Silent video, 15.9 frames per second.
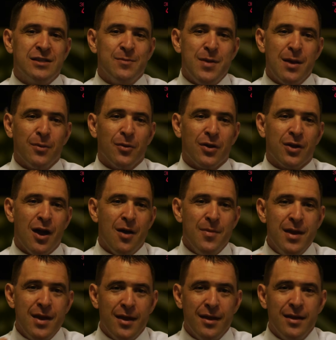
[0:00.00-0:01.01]
is to be able to
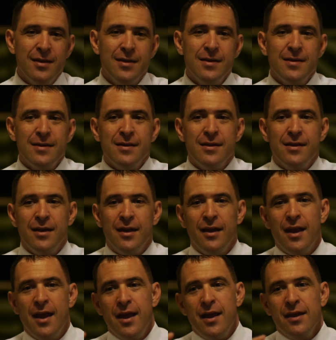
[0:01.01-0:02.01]
come in
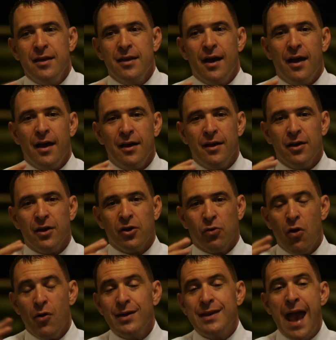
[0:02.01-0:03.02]

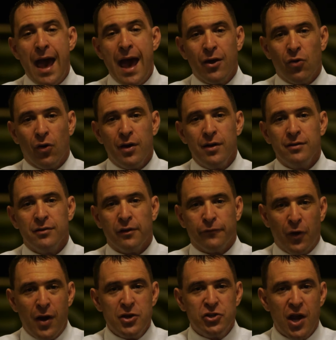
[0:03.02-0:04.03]
a growing category,
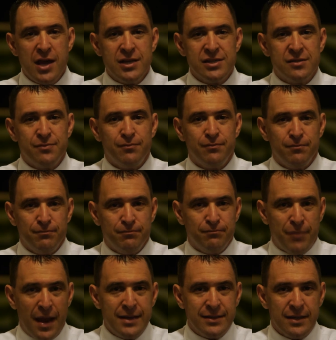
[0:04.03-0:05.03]
the franchised
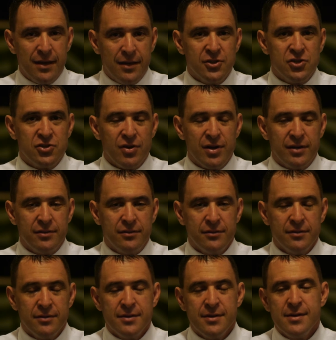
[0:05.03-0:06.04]
painting industry,
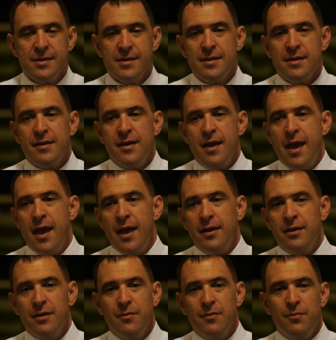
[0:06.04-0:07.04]

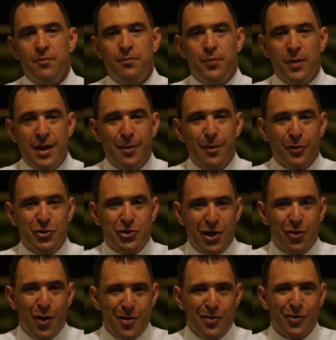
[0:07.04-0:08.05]
and being able
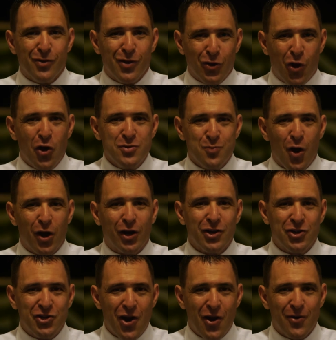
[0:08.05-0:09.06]
to generate a large
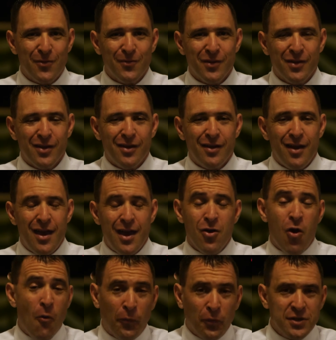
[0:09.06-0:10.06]
market share,
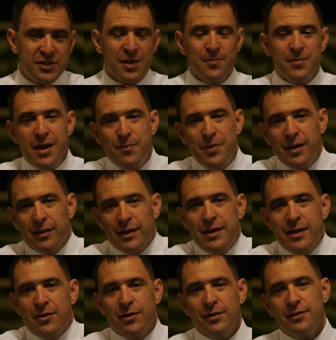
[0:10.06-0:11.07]
and hopefully someday be a
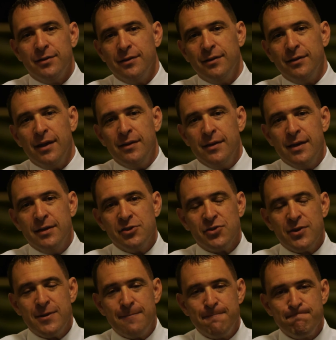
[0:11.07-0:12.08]
leader in the
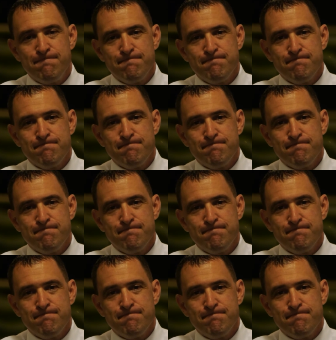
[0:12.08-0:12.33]
industry.